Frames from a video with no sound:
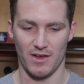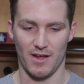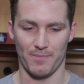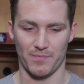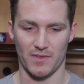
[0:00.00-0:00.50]

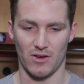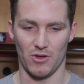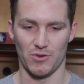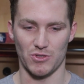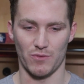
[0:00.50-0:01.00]
And
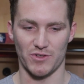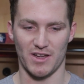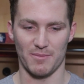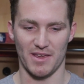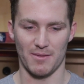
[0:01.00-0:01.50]
all those
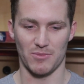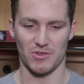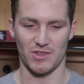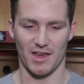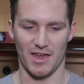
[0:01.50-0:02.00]
overtime
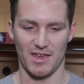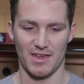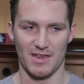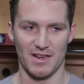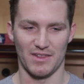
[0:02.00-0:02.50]
games
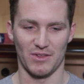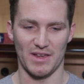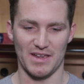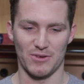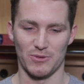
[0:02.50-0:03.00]
and the
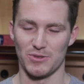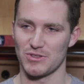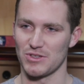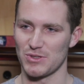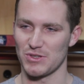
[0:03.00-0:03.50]
late
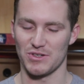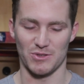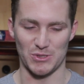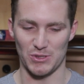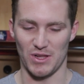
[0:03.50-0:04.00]
goals, those are
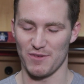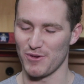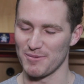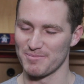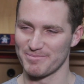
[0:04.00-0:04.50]
a lot of
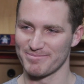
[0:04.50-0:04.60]
fun.